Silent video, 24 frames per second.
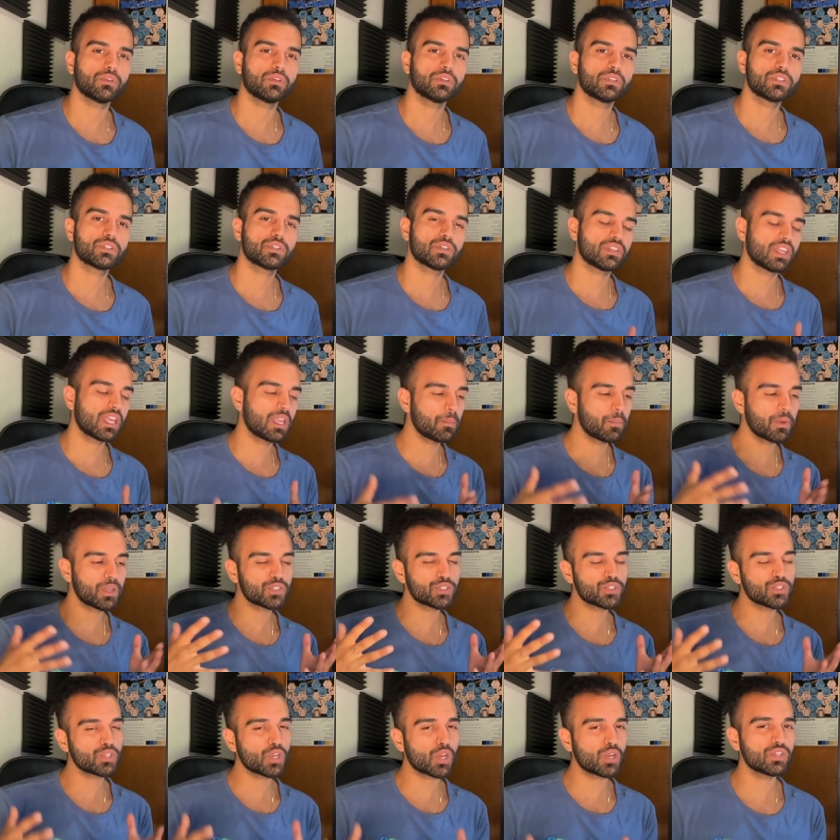So they
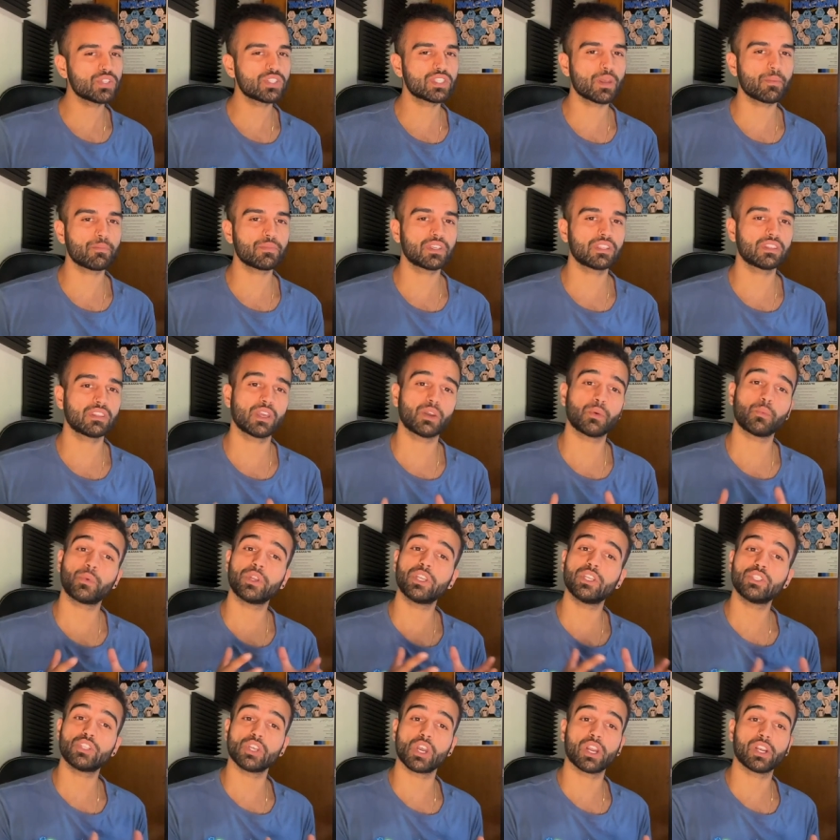must know something that
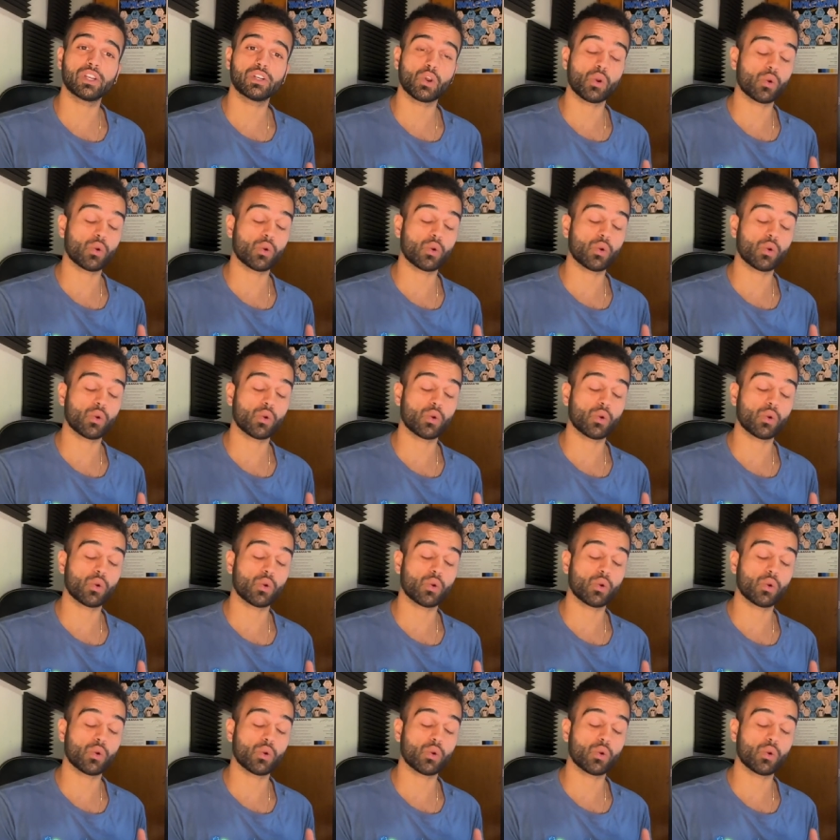we don't,